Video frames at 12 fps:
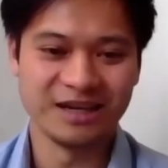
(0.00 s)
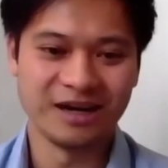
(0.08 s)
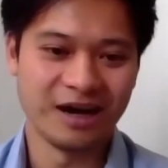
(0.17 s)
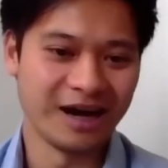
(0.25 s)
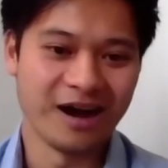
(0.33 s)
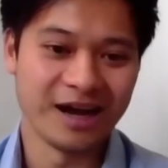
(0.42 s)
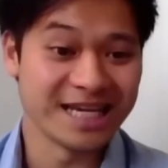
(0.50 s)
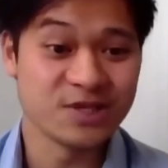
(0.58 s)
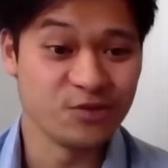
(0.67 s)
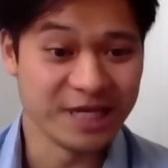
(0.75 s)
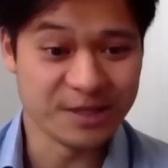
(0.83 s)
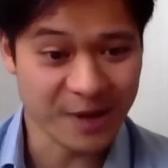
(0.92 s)
I guess it
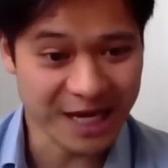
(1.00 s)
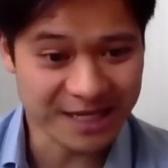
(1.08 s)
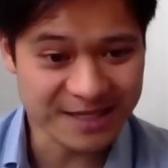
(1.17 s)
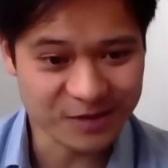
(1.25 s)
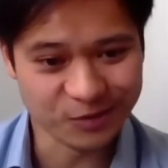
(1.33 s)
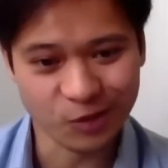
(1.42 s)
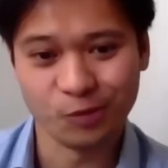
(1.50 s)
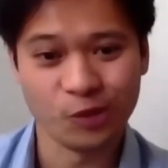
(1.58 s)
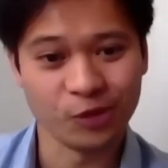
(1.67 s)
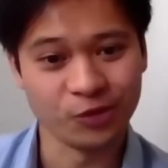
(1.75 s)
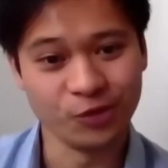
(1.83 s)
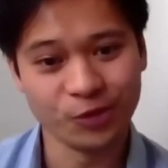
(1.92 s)
really depends on
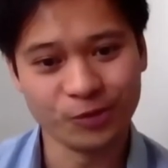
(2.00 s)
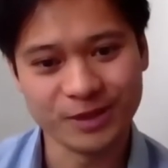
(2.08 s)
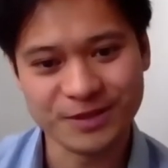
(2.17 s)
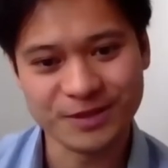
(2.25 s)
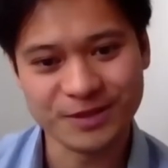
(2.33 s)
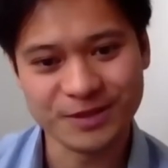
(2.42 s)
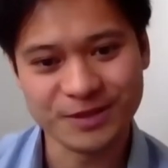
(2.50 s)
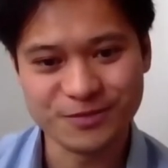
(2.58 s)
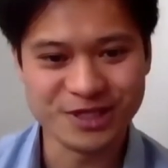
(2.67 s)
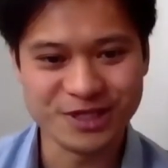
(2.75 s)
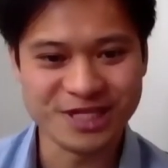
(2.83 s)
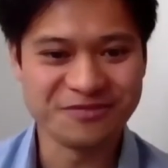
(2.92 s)
what Google wants to
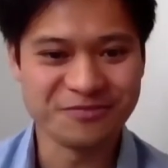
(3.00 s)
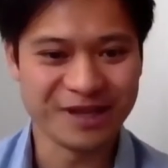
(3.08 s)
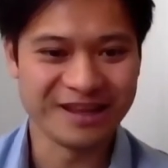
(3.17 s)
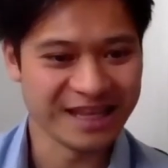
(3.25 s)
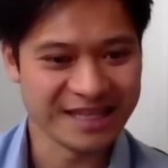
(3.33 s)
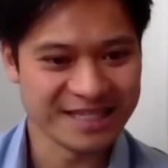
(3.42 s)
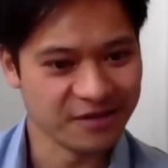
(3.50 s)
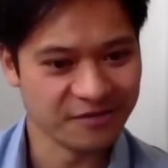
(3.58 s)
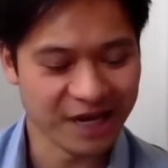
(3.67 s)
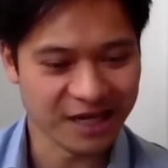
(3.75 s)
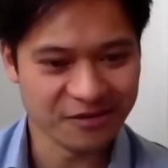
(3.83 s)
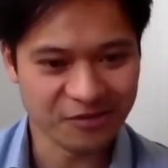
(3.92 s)
achieve, whether they think there's any value
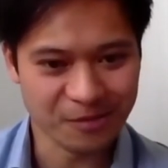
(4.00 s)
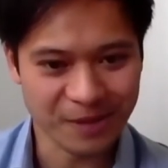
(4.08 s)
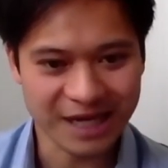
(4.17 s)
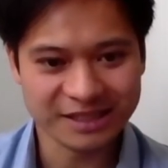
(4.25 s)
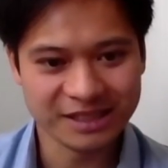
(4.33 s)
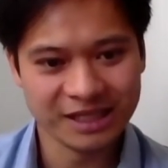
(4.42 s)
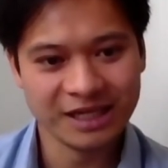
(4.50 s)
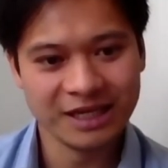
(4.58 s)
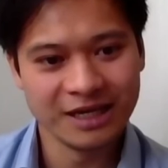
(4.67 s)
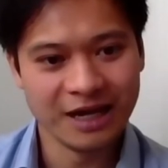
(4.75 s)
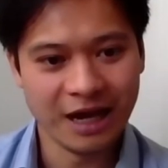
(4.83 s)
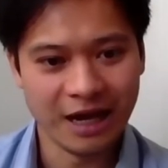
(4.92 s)
from that.
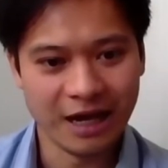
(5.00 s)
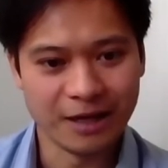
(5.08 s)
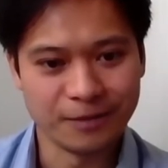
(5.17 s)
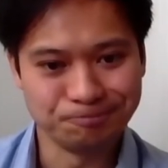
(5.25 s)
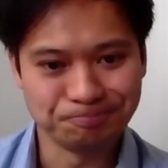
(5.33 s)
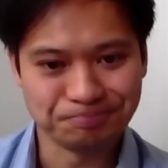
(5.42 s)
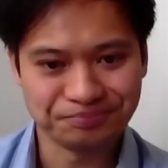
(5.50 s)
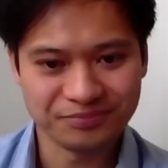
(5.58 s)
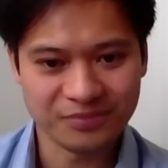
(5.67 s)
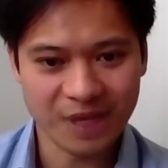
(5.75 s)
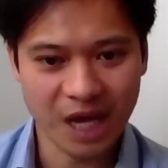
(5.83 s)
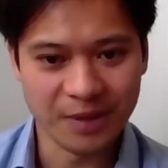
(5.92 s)
I
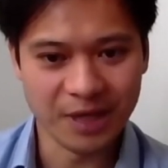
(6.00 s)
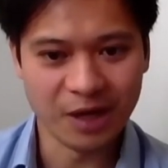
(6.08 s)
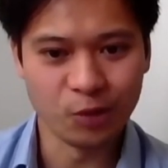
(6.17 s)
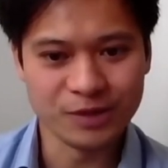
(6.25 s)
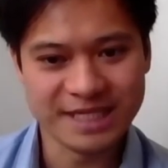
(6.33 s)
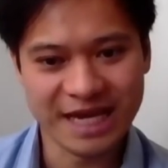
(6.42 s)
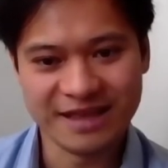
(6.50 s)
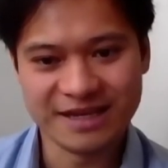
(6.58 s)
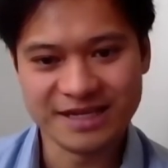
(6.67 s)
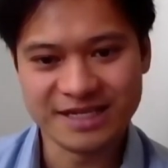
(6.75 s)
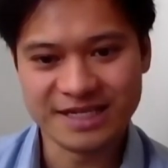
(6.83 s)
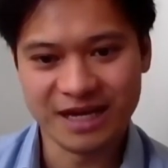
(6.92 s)
mean, I will say
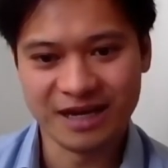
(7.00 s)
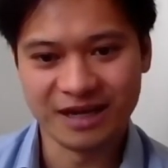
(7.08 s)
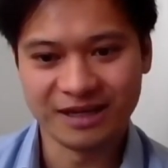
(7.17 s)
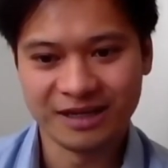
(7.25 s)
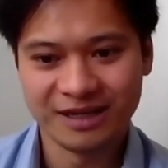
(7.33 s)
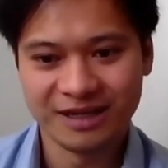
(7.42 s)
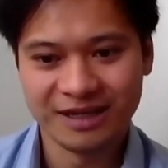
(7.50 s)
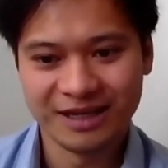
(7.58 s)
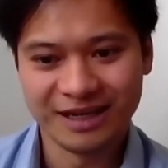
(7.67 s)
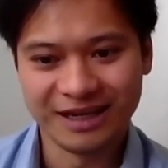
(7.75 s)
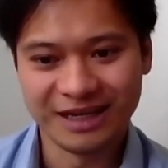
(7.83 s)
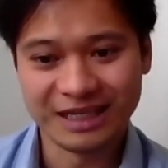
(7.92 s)
that
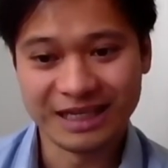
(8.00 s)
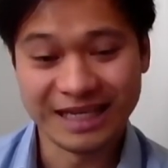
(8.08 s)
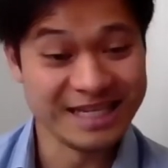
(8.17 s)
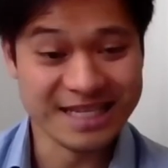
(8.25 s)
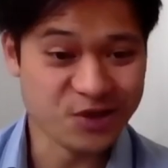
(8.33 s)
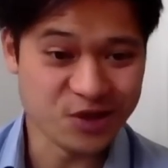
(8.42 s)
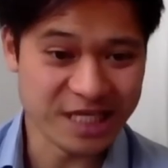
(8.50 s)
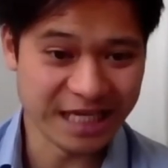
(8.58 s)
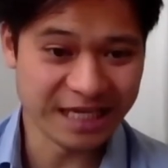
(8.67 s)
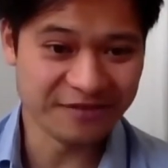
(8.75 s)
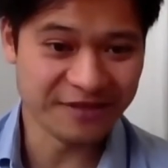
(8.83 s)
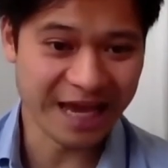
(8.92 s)
it is interesting,
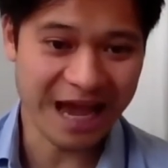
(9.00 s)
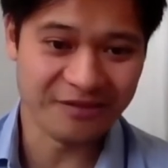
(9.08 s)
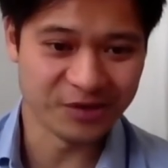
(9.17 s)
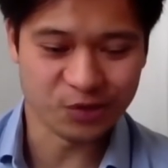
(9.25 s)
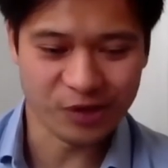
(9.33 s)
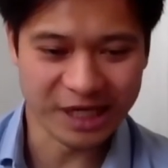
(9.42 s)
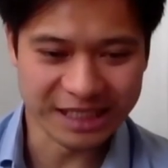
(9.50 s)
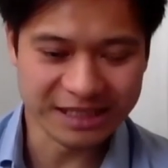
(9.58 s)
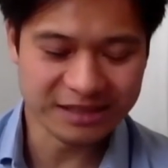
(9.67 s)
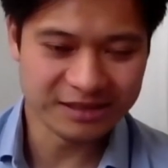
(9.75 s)
if they haven't already,